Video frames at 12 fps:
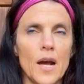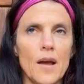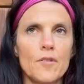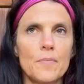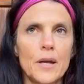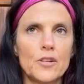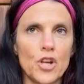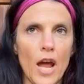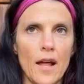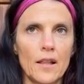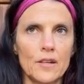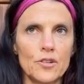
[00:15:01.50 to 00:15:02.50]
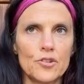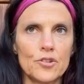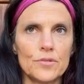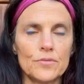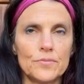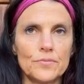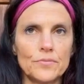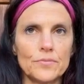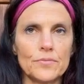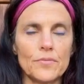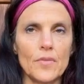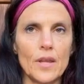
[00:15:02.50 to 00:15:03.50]
when I have a big challenge,
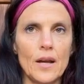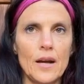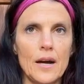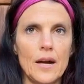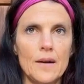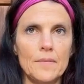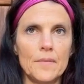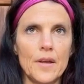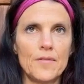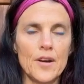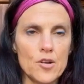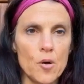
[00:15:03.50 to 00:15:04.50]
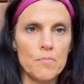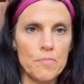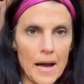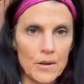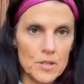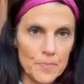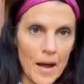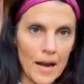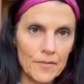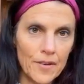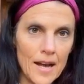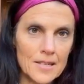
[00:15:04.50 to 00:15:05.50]
if I don't bounce
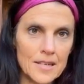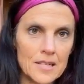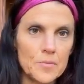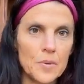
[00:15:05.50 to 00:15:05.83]
back fast,